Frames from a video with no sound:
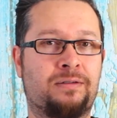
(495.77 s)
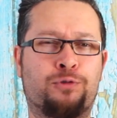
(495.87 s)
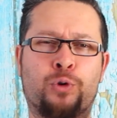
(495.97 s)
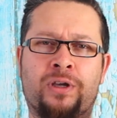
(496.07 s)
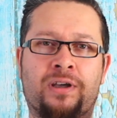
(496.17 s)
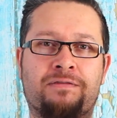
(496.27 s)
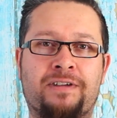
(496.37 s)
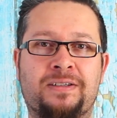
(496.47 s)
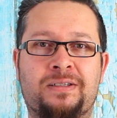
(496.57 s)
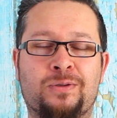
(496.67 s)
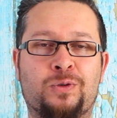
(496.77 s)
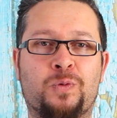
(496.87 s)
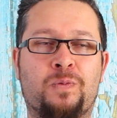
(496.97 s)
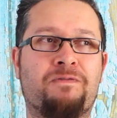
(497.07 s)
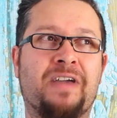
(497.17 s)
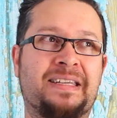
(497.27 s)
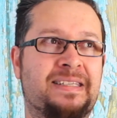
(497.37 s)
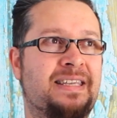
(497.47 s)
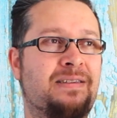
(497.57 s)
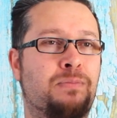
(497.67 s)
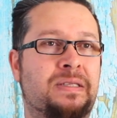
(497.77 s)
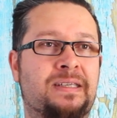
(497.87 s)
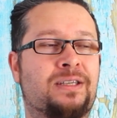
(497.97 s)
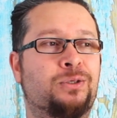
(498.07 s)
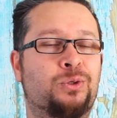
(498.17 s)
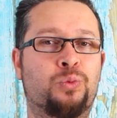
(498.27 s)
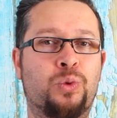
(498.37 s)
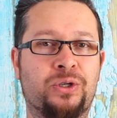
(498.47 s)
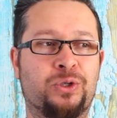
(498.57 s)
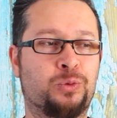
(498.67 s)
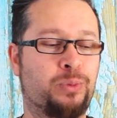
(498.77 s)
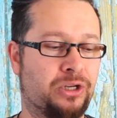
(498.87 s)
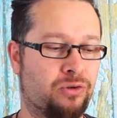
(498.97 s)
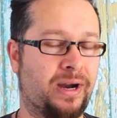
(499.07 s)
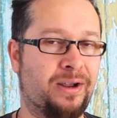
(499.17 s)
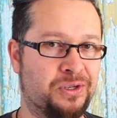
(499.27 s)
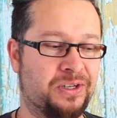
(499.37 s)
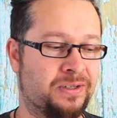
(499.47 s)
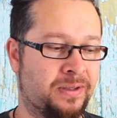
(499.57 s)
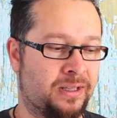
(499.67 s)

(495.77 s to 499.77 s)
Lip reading: for the fantasy mystical world, but grounded.